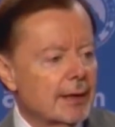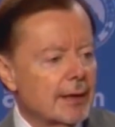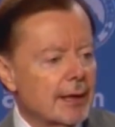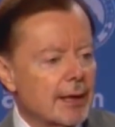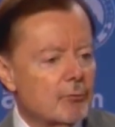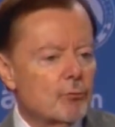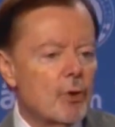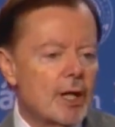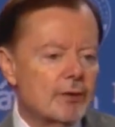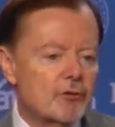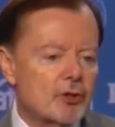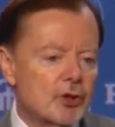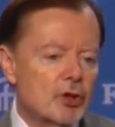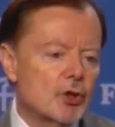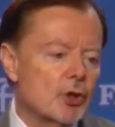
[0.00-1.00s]
and went
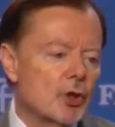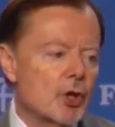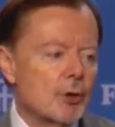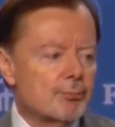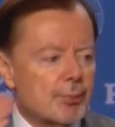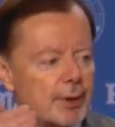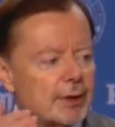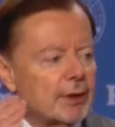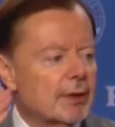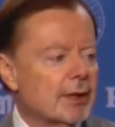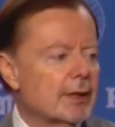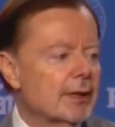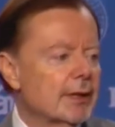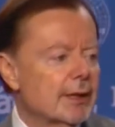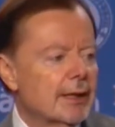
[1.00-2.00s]
to Europe and
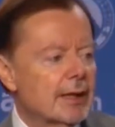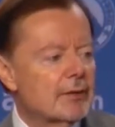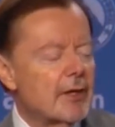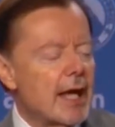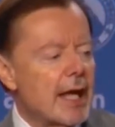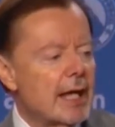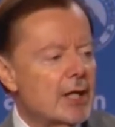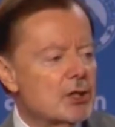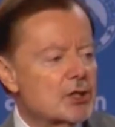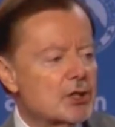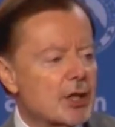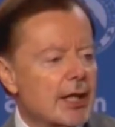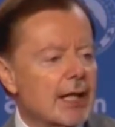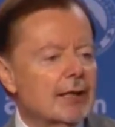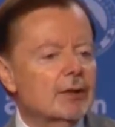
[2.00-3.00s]
into
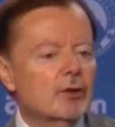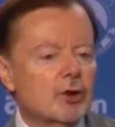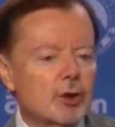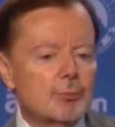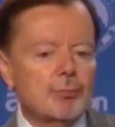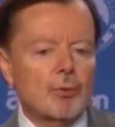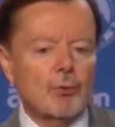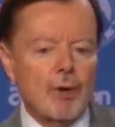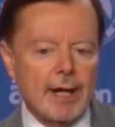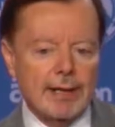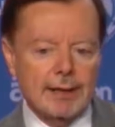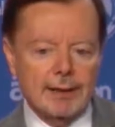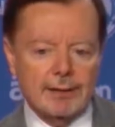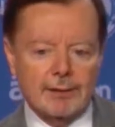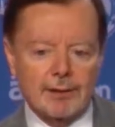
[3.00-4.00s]
Asia and
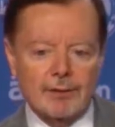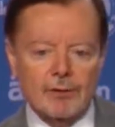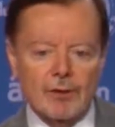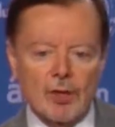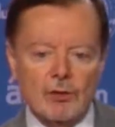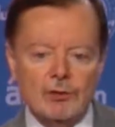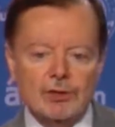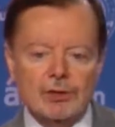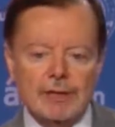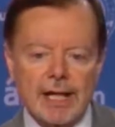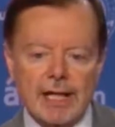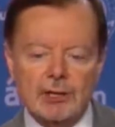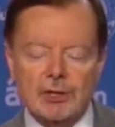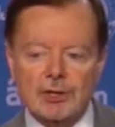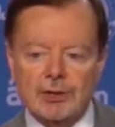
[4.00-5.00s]
liberated those
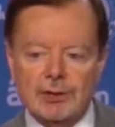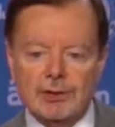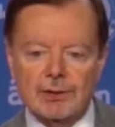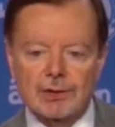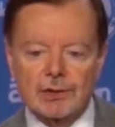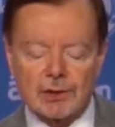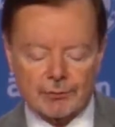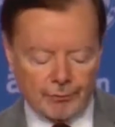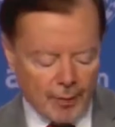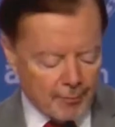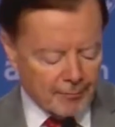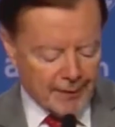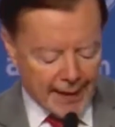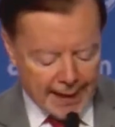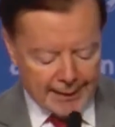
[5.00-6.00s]
nations
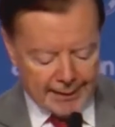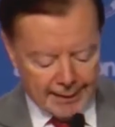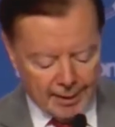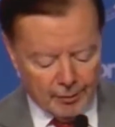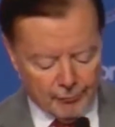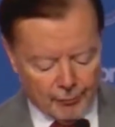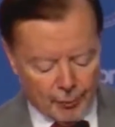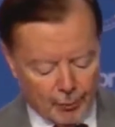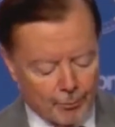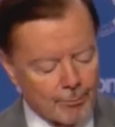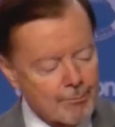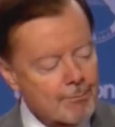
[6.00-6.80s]
from that evil.